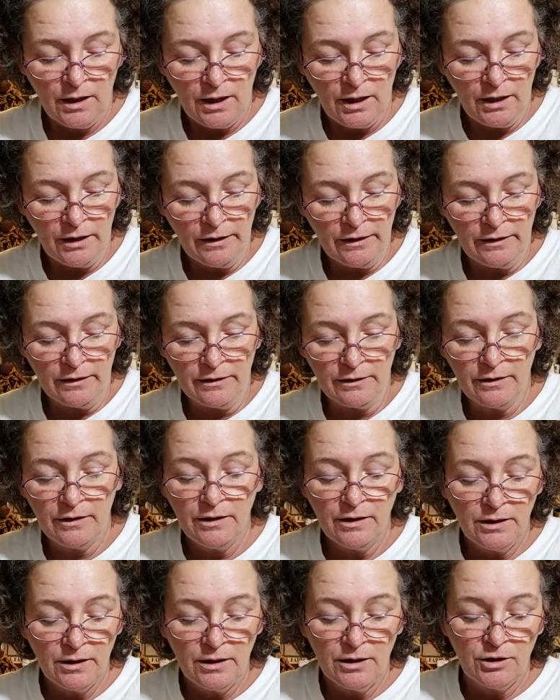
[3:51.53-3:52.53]
And
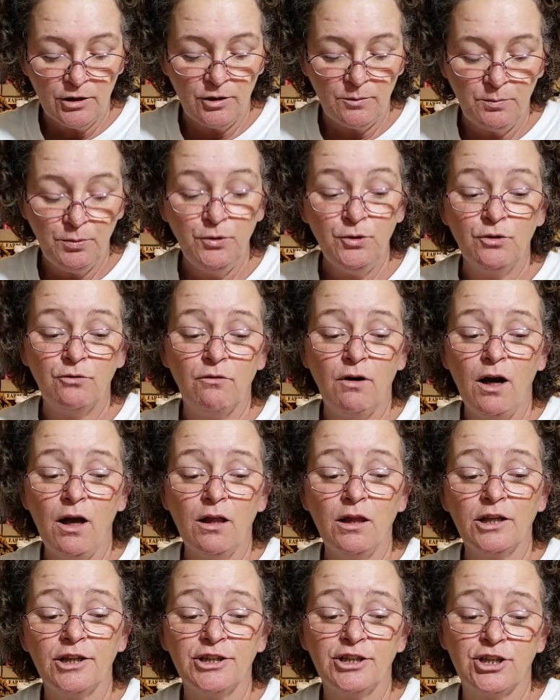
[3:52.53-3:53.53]
the
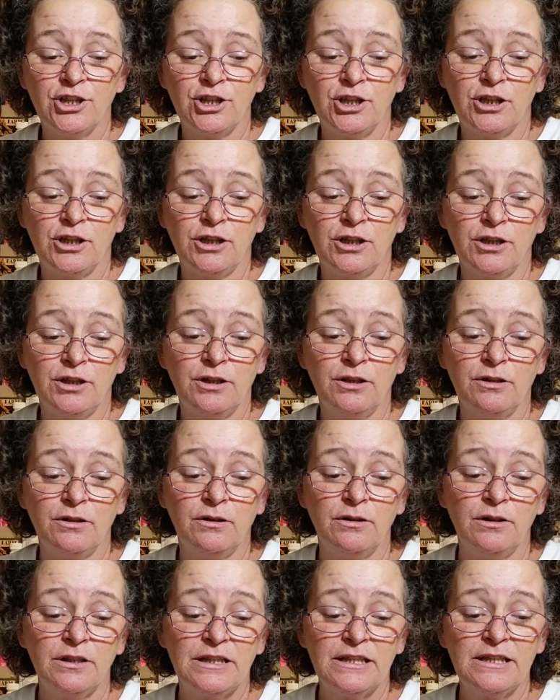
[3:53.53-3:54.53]
Purology,
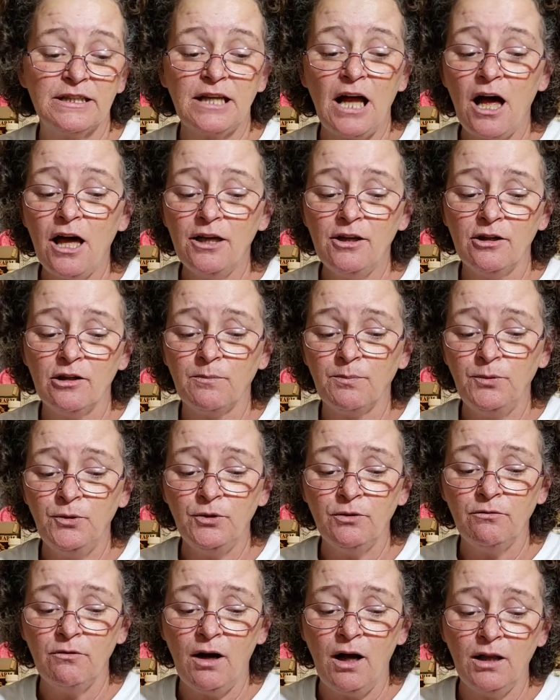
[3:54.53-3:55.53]
Style
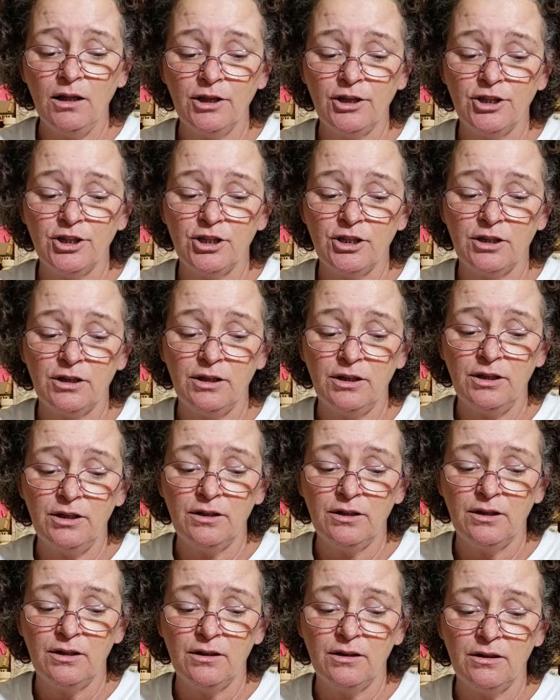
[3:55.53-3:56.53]
Purology,
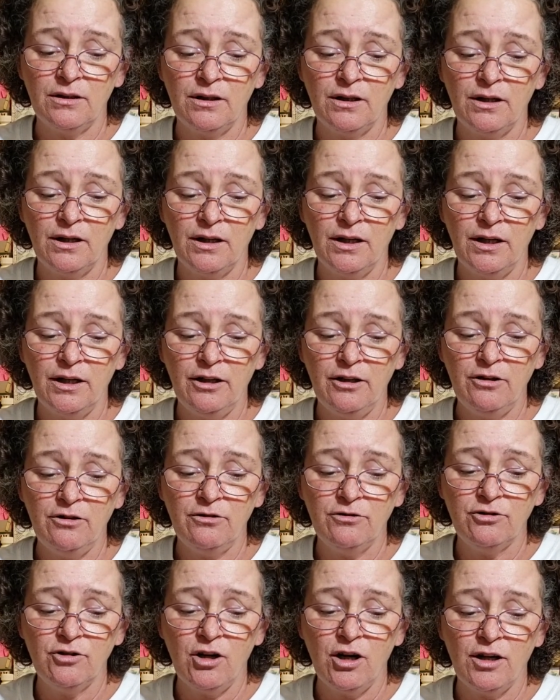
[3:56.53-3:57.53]
Air
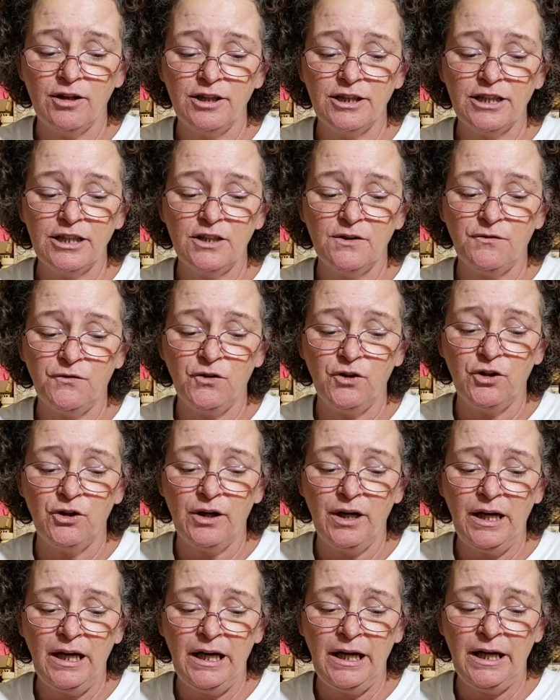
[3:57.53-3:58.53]
Dry. This is for your
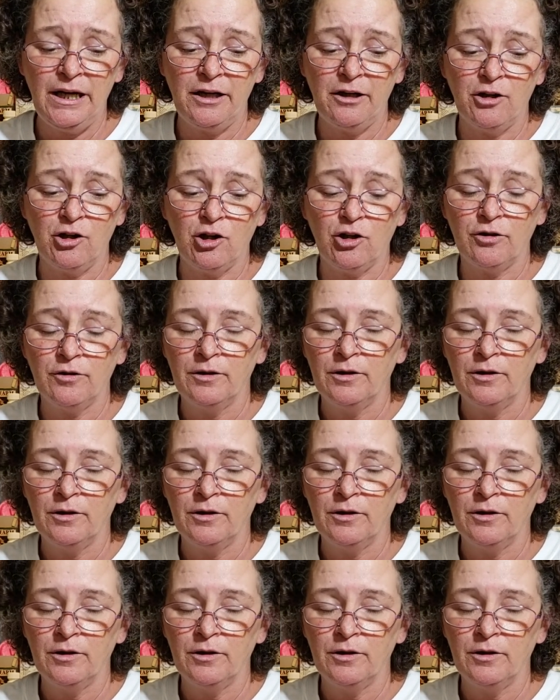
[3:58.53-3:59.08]
hair.